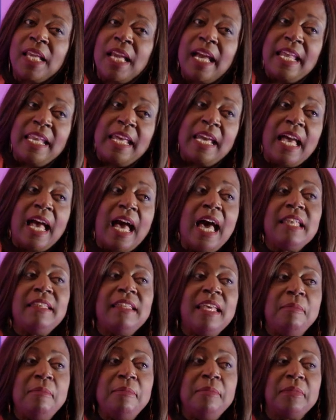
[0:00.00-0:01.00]
and I had
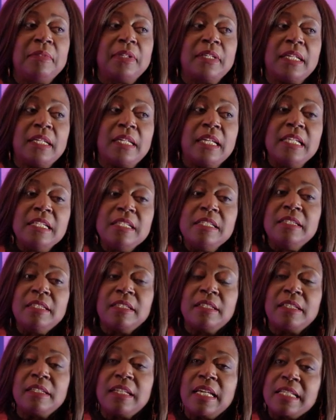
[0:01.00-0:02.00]
them
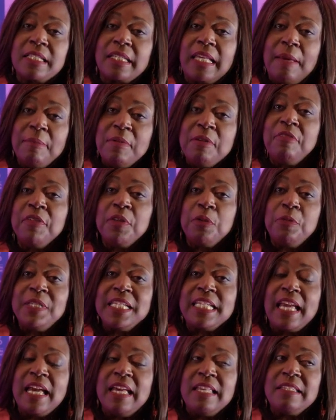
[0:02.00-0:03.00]
in, kept them for the
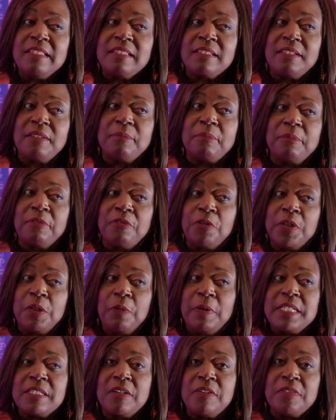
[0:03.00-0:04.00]
weekend before
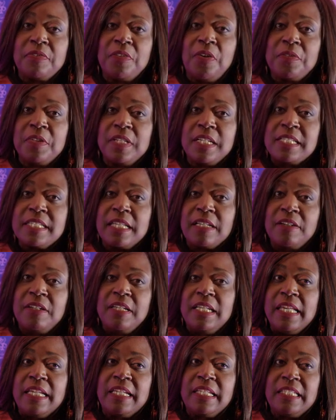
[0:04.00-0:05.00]
they went out after their
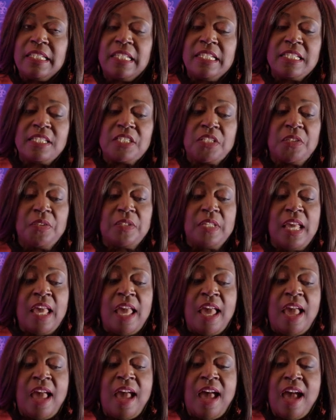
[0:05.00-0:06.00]
second leg in Kingston.
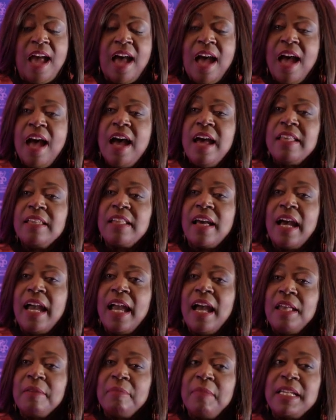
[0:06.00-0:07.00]
And I
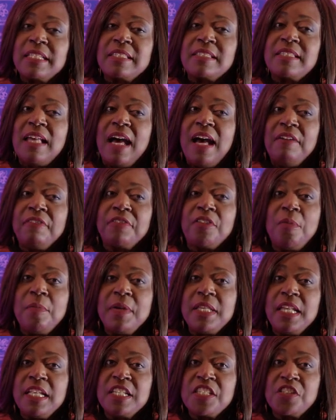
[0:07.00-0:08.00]
had my staff
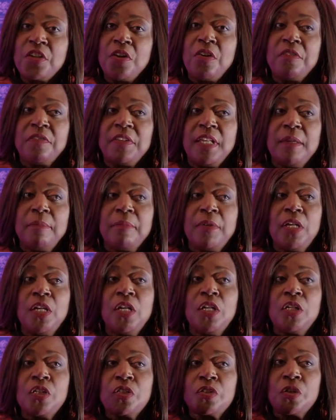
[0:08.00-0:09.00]
come in and serve them.
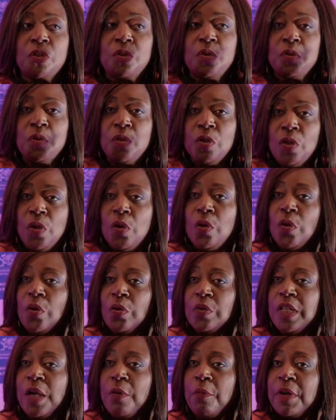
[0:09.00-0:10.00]
So you
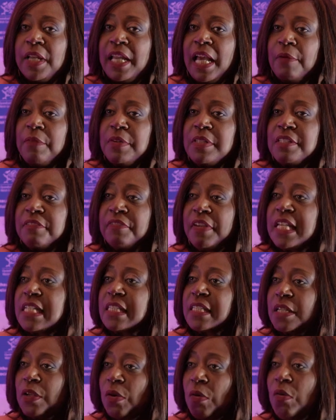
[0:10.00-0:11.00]
know that when I was
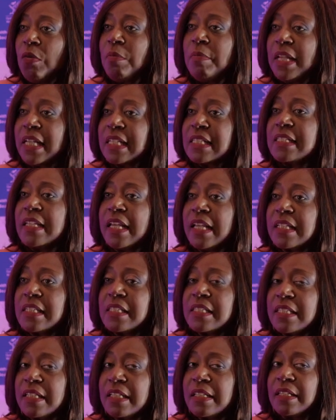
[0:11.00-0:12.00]
facing
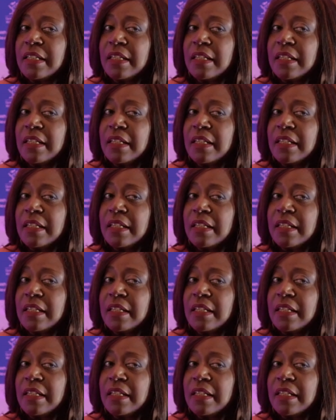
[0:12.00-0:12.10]
homelessness,